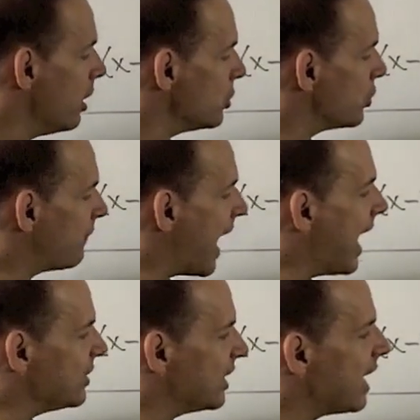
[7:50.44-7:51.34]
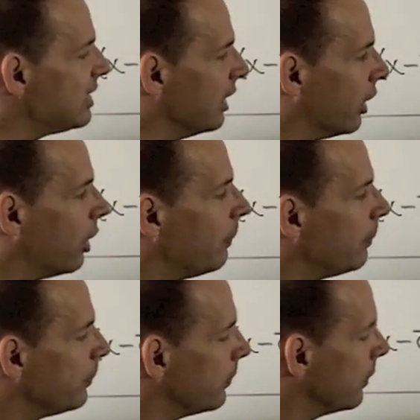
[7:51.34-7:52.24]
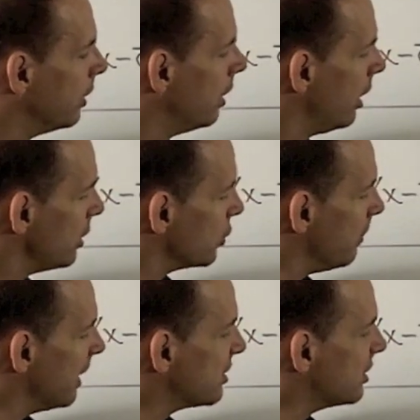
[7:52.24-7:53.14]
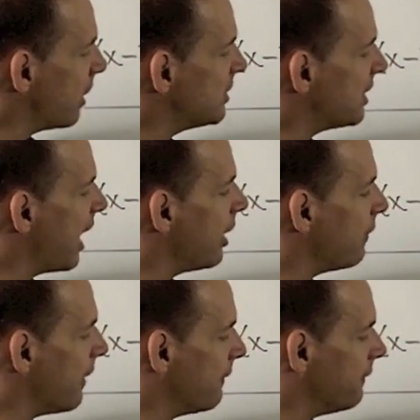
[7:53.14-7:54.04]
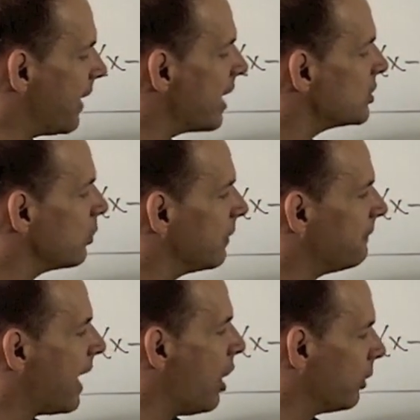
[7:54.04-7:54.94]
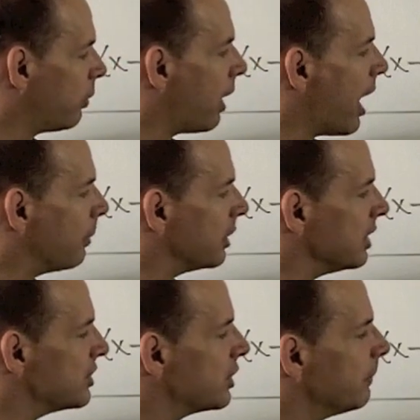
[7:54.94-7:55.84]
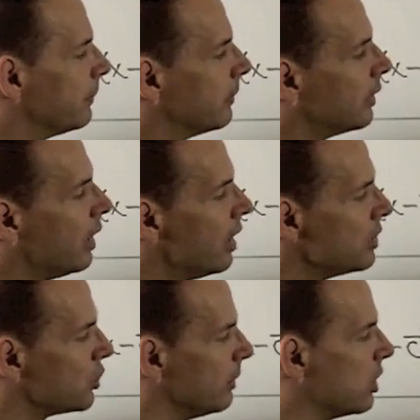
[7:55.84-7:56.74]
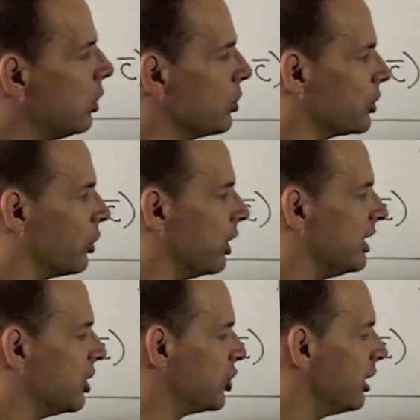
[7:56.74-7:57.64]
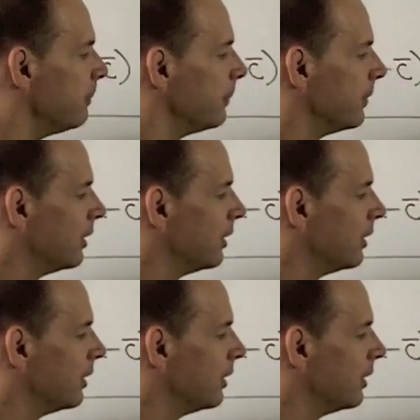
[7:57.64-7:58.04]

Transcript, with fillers: So if I is an ideal, it's going to be a subset of f of x with the following properties it's going to be closed under addition.